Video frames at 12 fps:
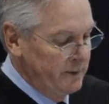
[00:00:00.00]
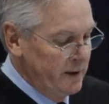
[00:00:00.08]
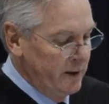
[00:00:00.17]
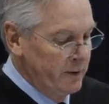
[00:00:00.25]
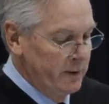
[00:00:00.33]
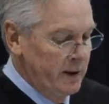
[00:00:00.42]

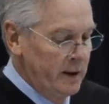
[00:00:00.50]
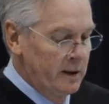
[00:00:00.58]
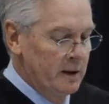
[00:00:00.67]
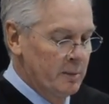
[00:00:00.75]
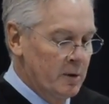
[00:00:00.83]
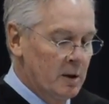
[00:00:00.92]
the
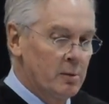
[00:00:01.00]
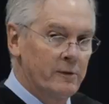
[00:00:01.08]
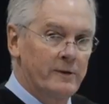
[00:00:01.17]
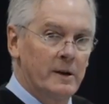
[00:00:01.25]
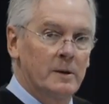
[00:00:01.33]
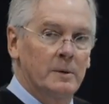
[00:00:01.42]
internet, the mobile
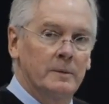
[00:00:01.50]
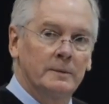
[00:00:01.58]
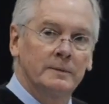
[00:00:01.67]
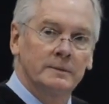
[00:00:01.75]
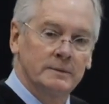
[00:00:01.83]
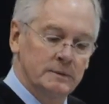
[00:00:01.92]
phone.
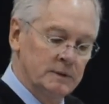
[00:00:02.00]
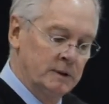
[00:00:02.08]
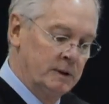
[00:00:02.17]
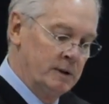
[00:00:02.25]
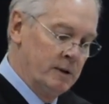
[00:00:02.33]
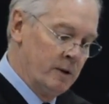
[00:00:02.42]

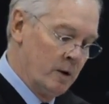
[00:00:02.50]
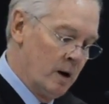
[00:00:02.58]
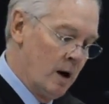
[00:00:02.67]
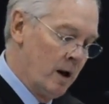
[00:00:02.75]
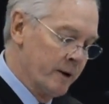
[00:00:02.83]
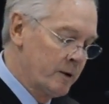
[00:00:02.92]

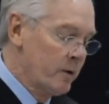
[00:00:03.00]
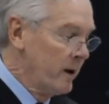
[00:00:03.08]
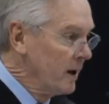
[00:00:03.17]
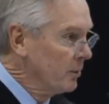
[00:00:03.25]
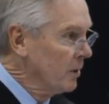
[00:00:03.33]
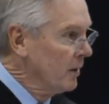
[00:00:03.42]
They're all
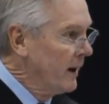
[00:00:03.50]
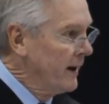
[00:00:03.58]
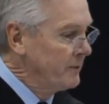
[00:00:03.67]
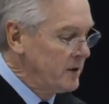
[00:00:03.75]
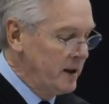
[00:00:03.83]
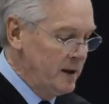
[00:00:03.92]
incredible,
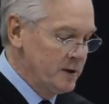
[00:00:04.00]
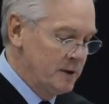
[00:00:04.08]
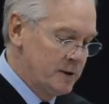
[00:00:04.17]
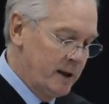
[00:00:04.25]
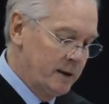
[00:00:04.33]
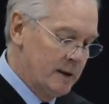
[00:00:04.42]

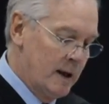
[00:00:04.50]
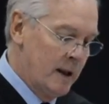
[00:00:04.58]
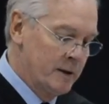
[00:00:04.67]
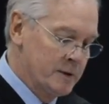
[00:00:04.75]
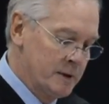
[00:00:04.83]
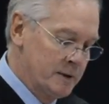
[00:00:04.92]
life-changing
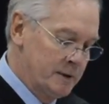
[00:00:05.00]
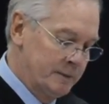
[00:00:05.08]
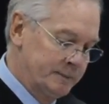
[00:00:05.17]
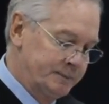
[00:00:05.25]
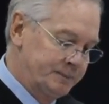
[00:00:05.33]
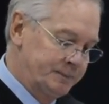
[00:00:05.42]
technologies.